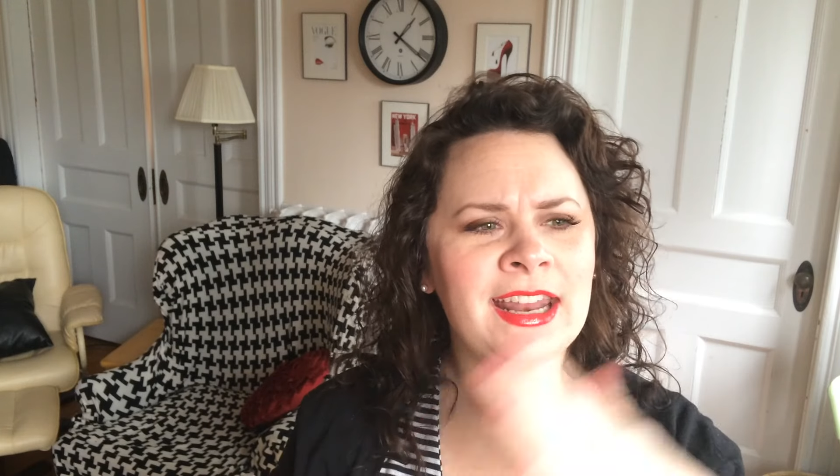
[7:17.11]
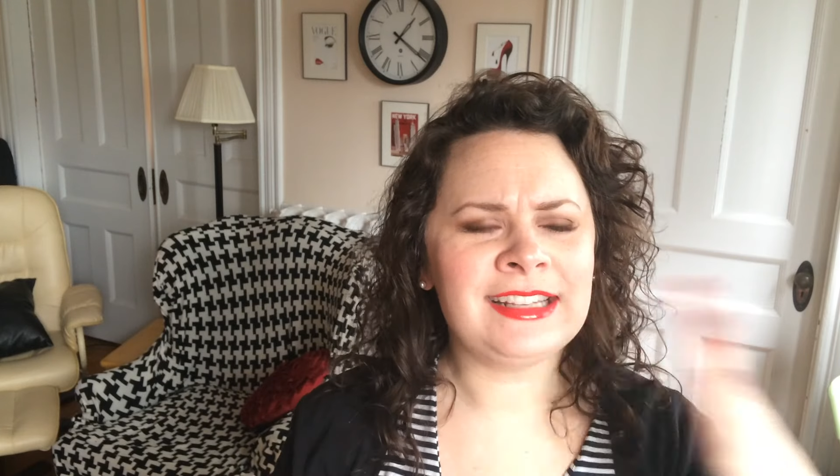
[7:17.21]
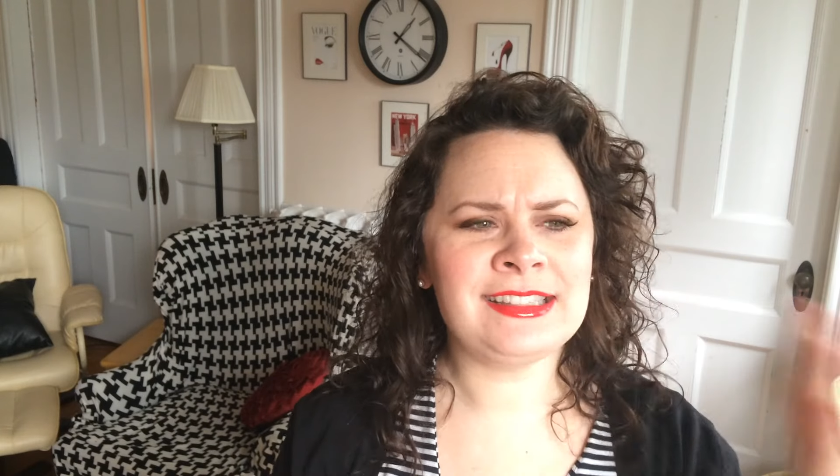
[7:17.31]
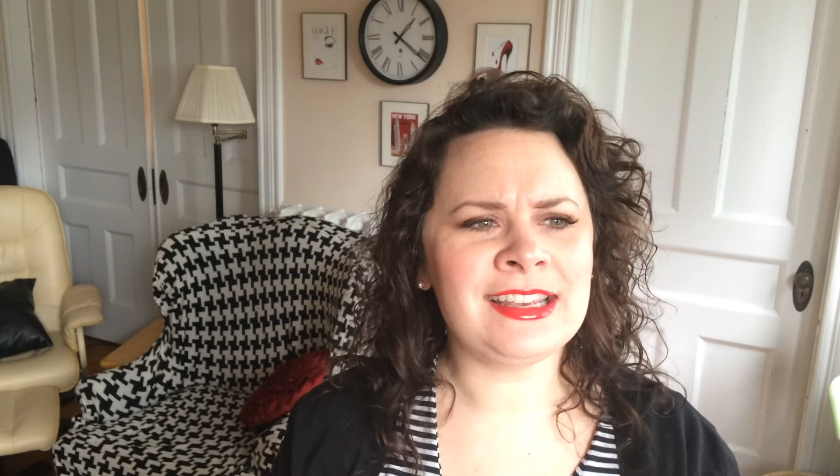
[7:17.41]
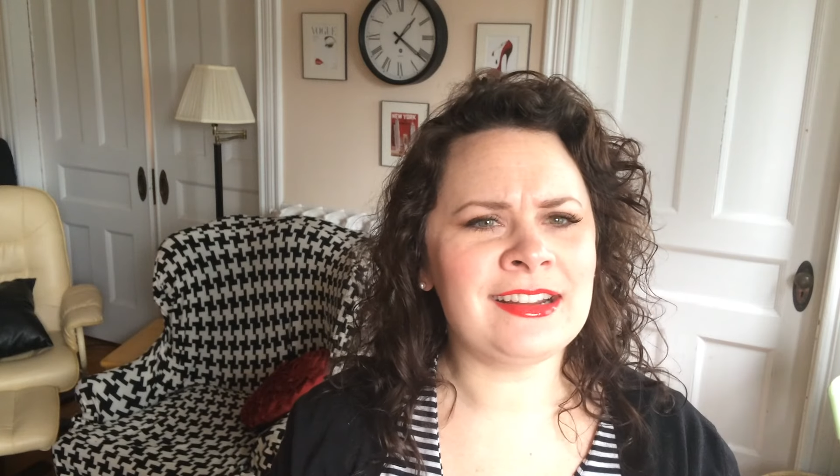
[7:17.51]
and I
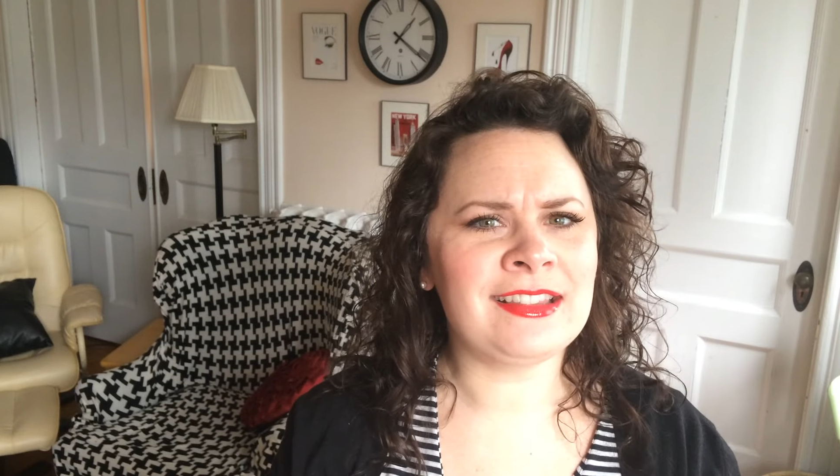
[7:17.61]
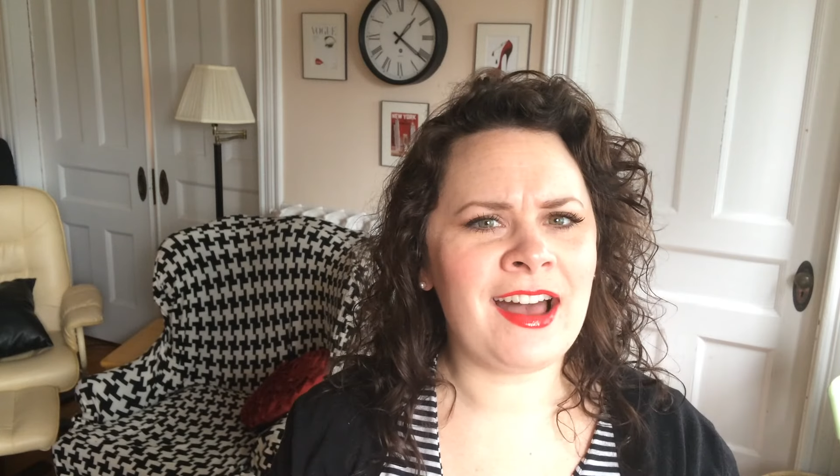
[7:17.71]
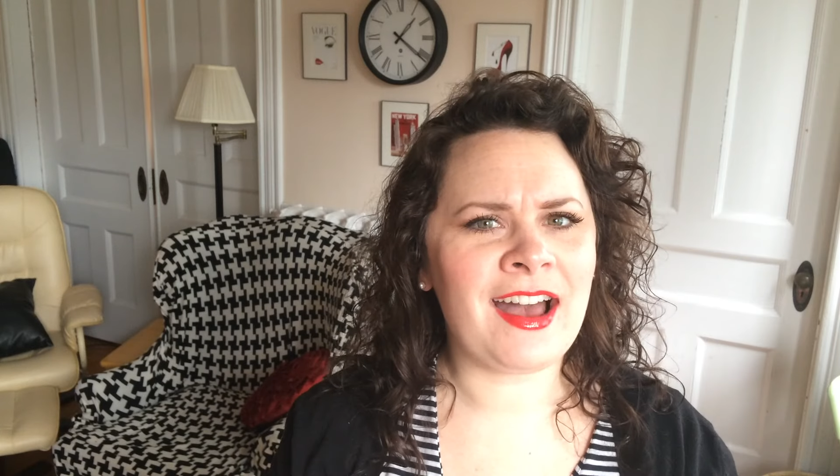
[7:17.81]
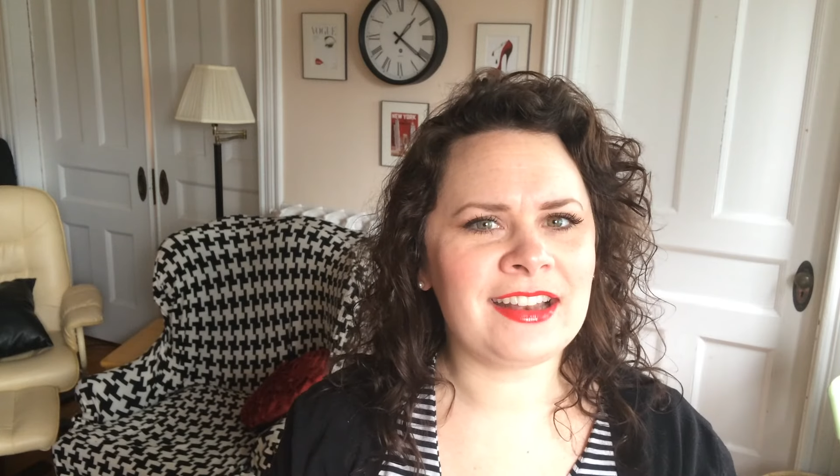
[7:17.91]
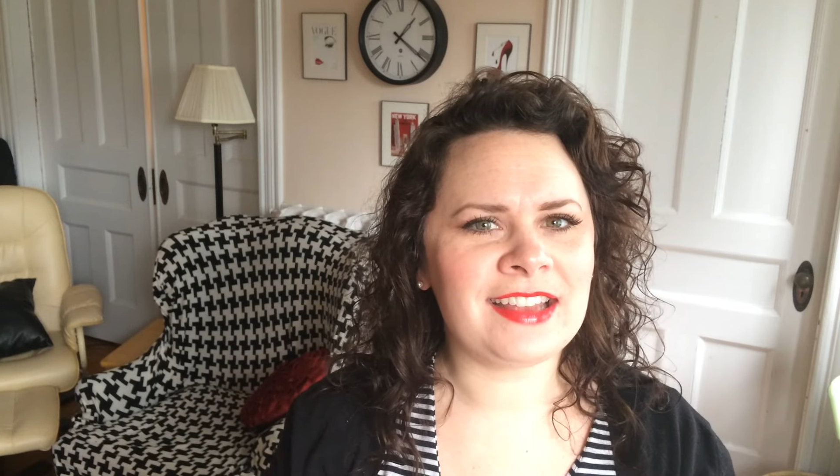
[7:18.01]
see it a
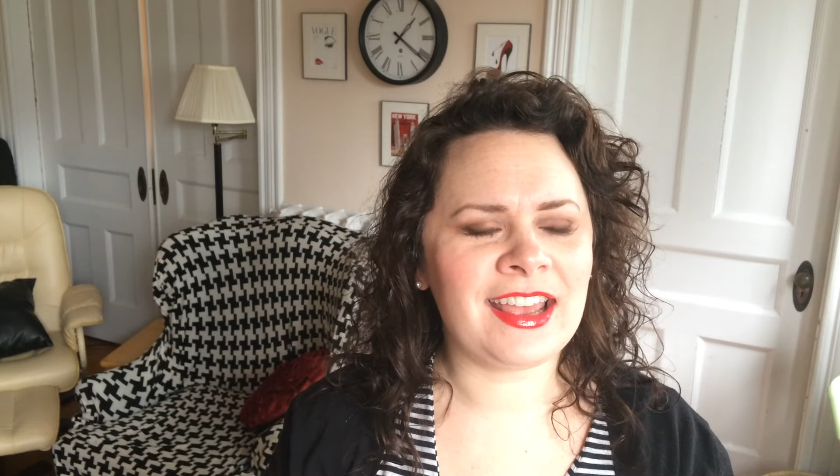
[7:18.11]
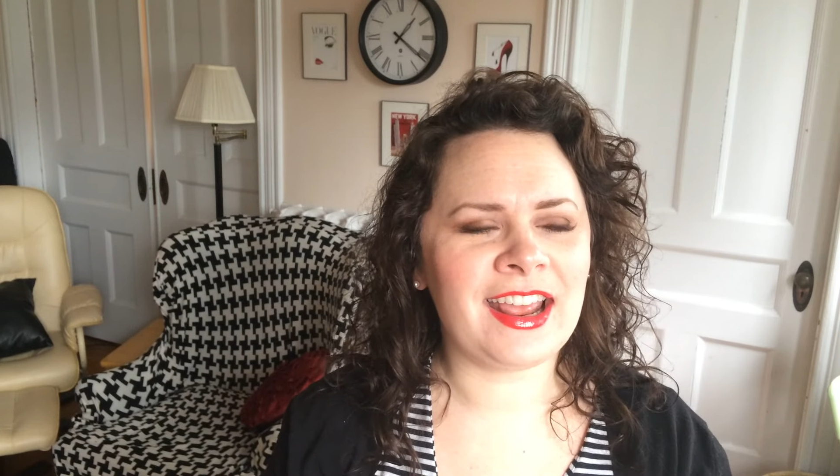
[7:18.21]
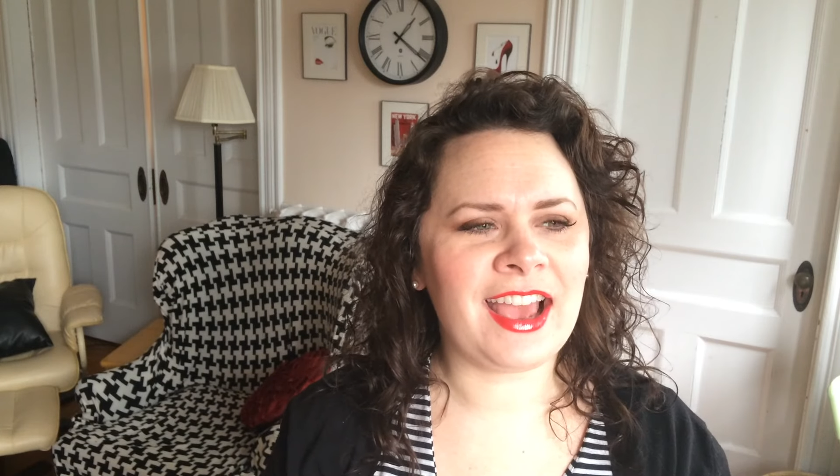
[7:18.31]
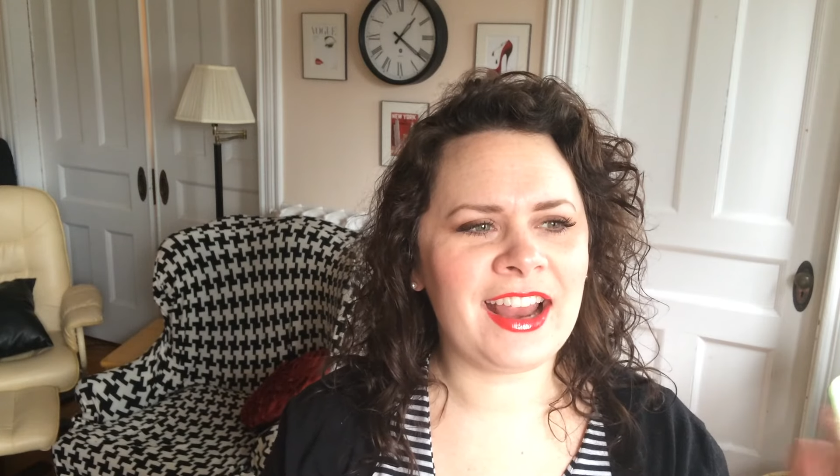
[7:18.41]
lot, and